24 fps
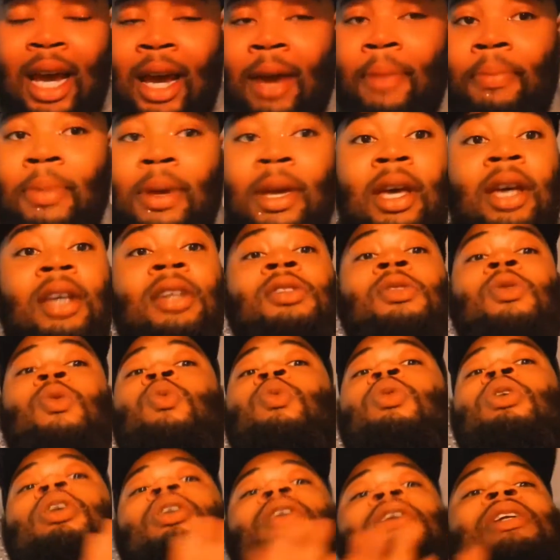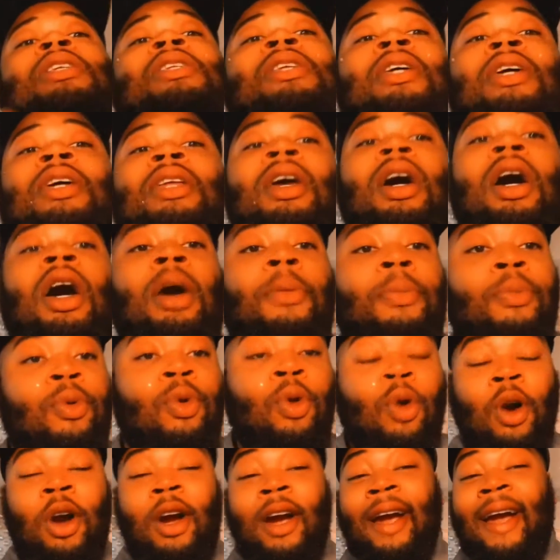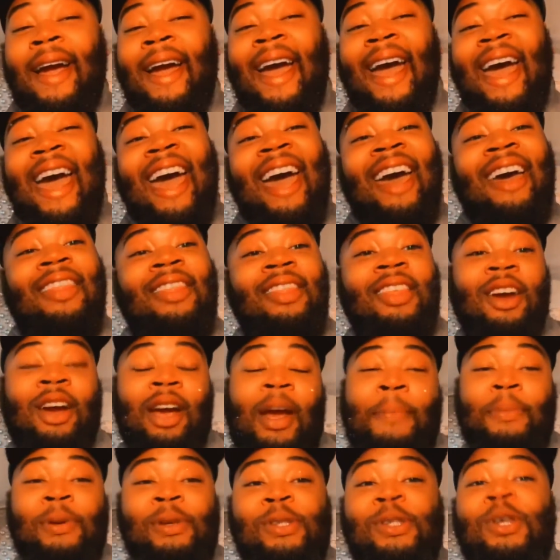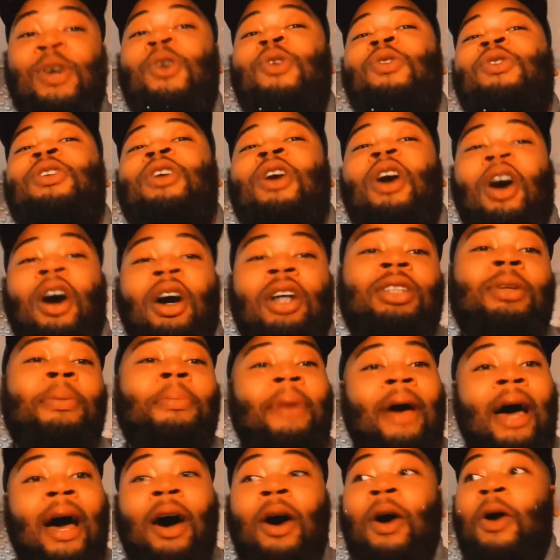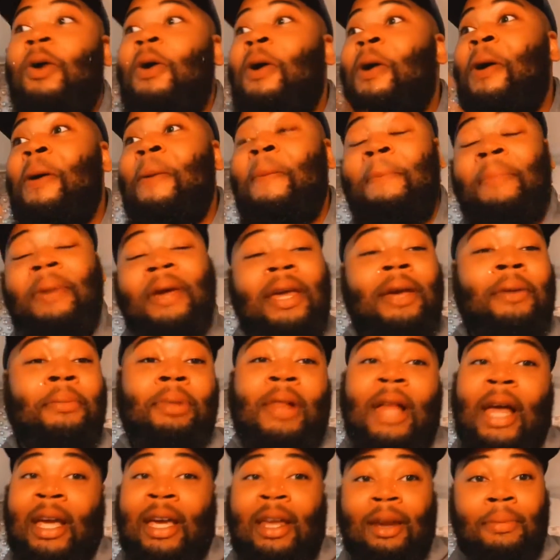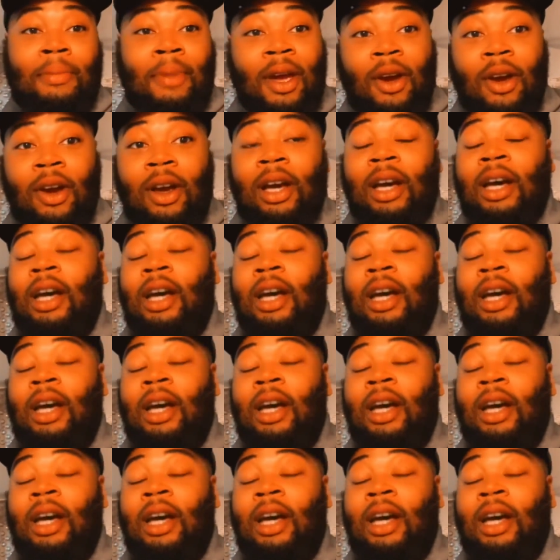because the world is in an uproar and their episode talked about being black in America.